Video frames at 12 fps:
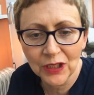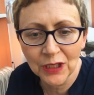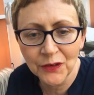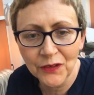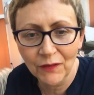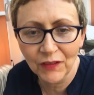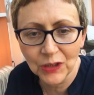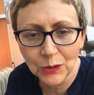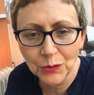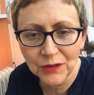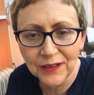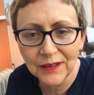and her
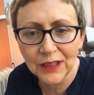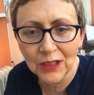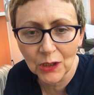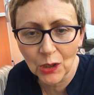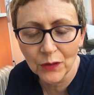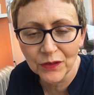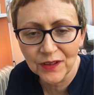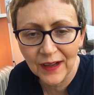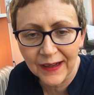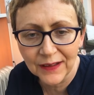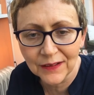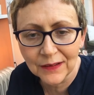difficulties in the
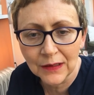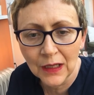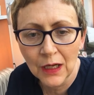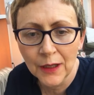context